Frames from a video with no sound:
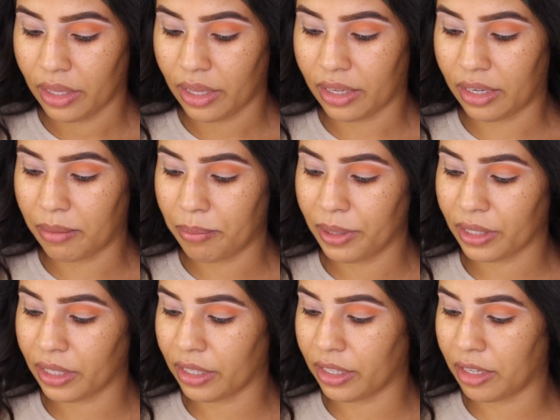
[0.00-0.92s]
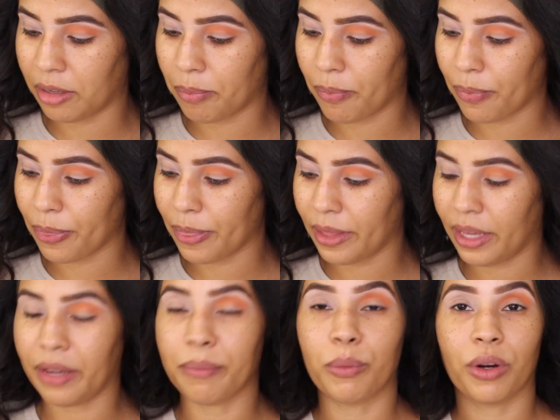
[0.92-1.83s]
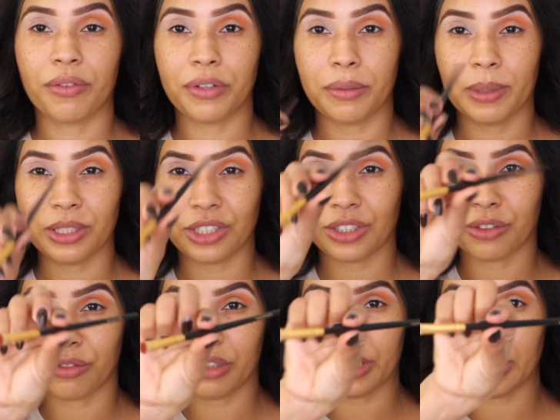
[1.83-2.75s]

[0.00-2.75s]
And I'm picking up a Morphe brush. Is a really